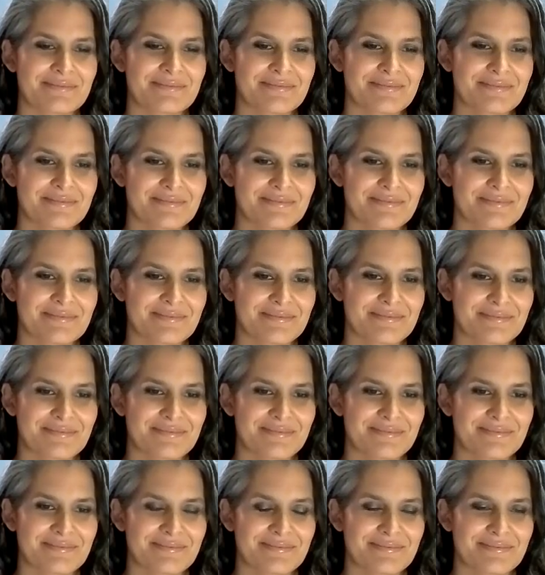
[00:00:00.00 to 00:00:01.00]

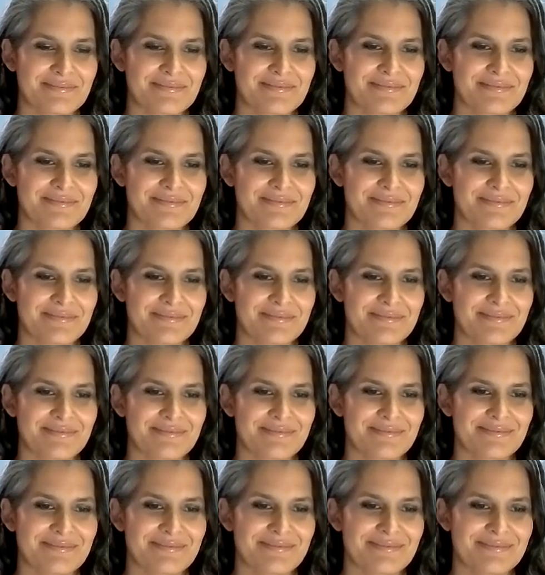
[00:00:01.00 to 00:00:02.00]

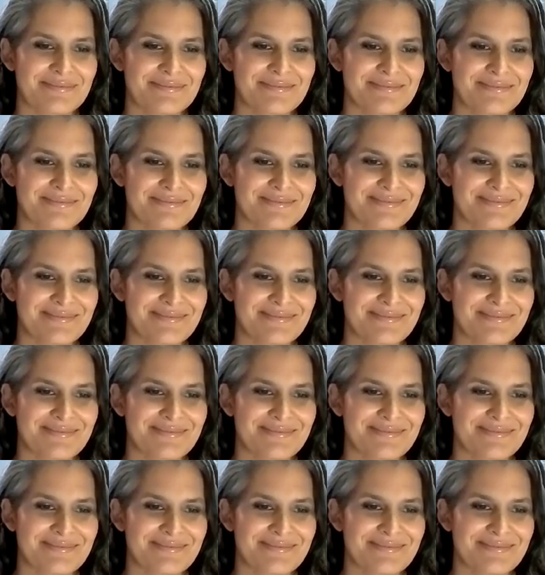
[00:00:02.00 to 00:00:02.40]
[no speech]